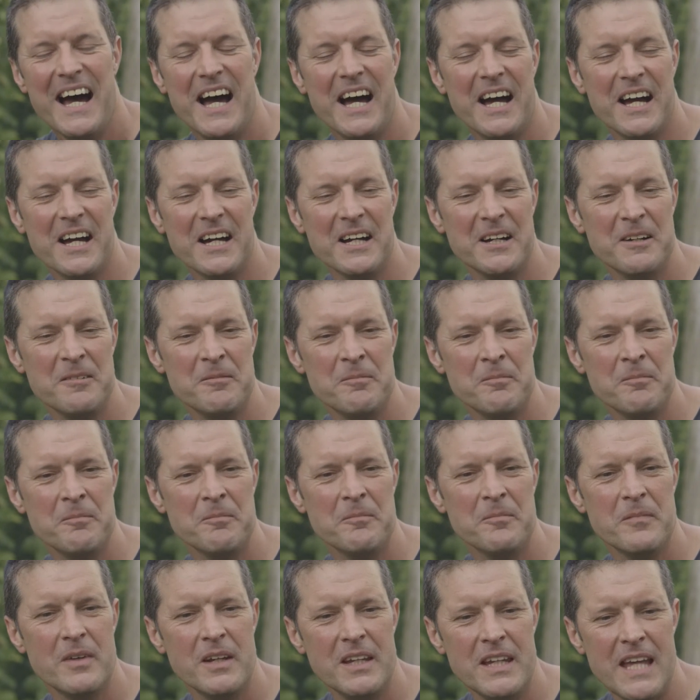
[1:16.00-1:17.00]
yeah,
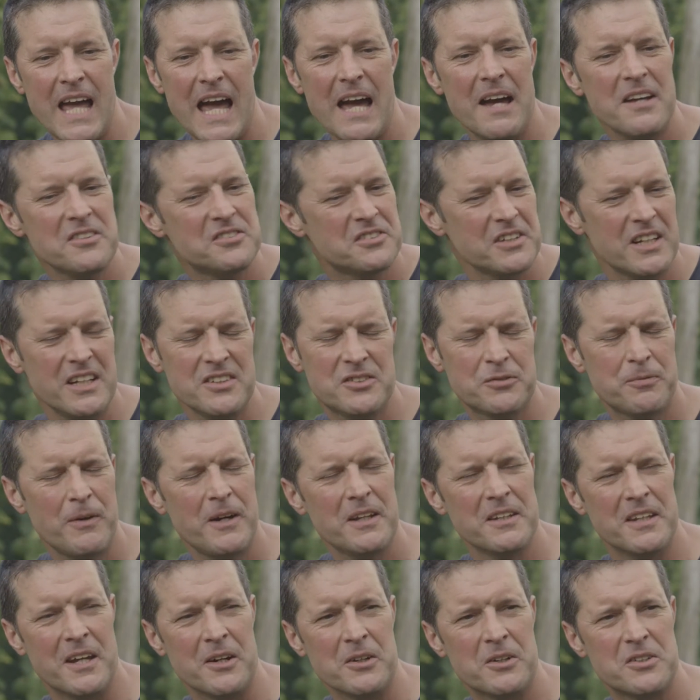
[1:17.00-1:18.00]
it's
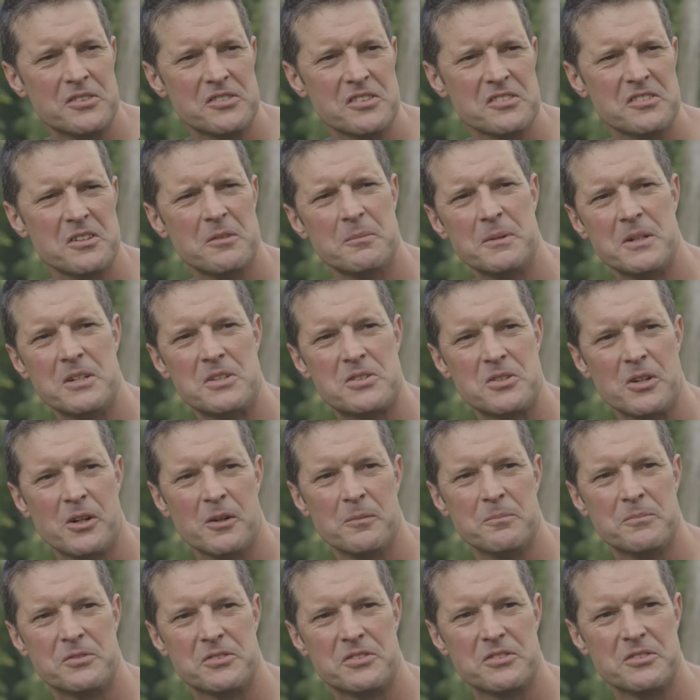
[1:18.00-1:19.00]
fun though, because there's not many
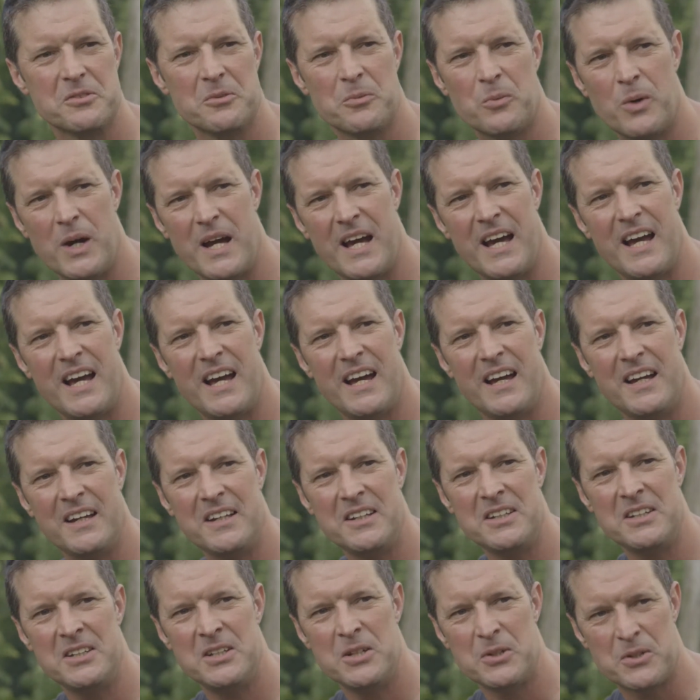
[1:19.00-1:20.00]
jobs where
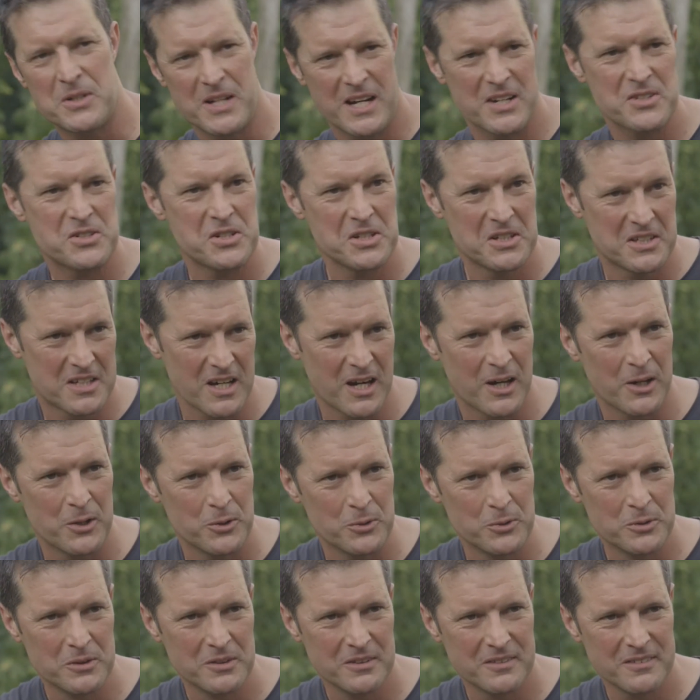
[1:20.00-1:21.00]
you can actually
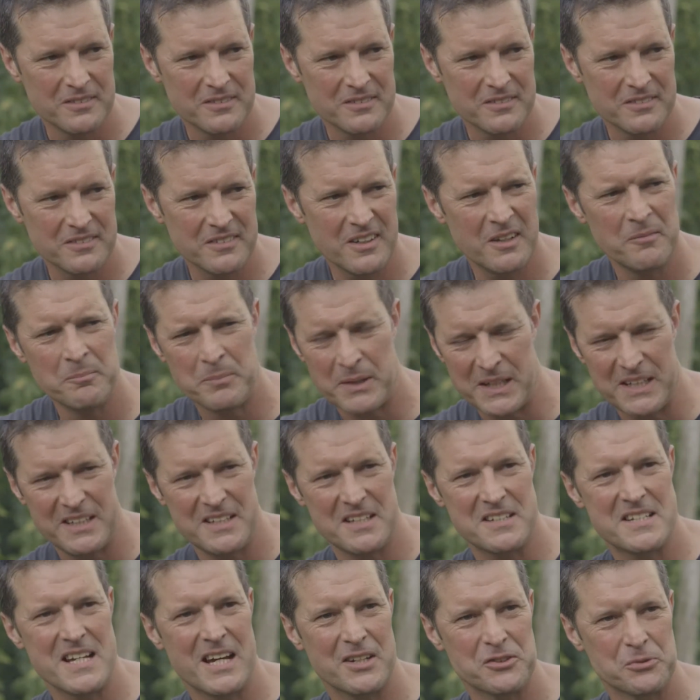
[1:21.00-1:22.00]
go and be in
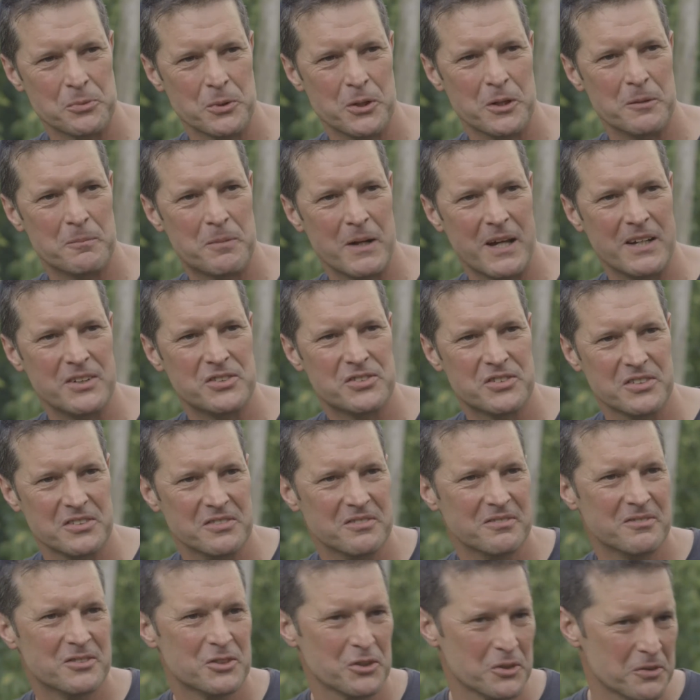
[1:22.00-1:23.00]
your dad's workplace
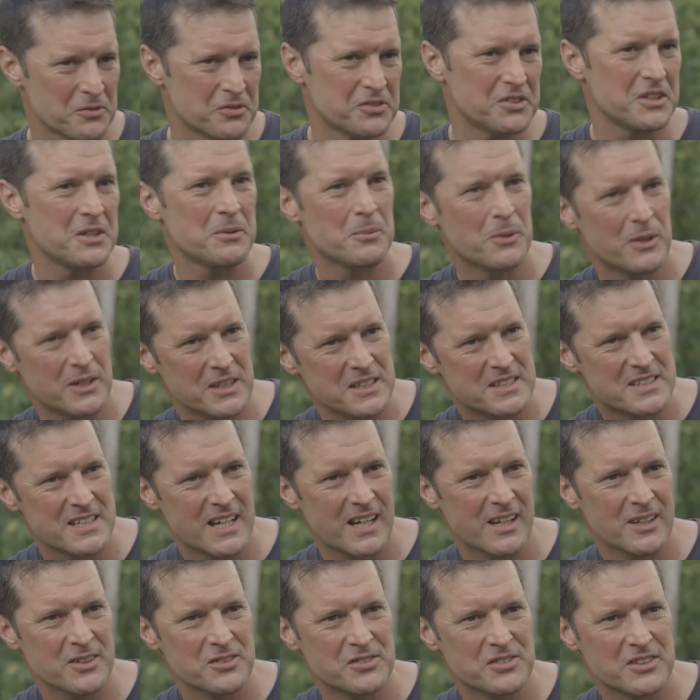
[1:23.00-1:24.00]
and sort of see what he
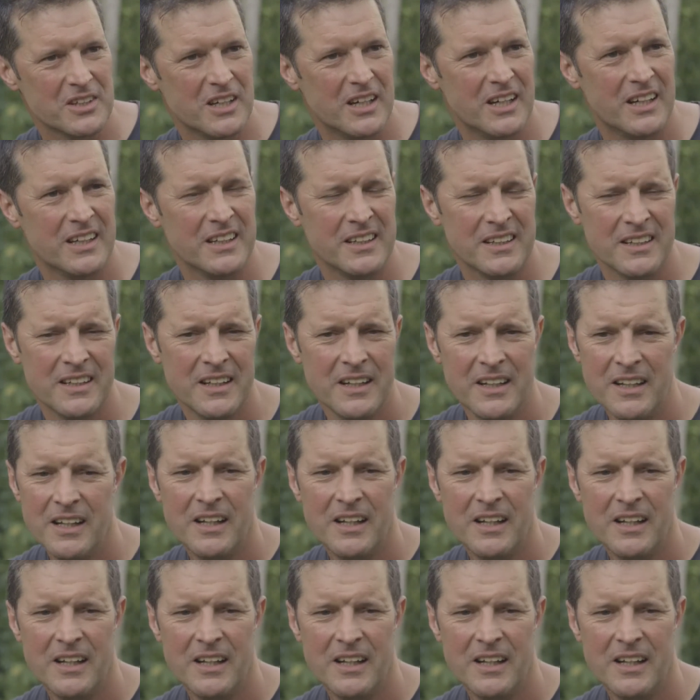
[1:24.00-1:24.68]
does. And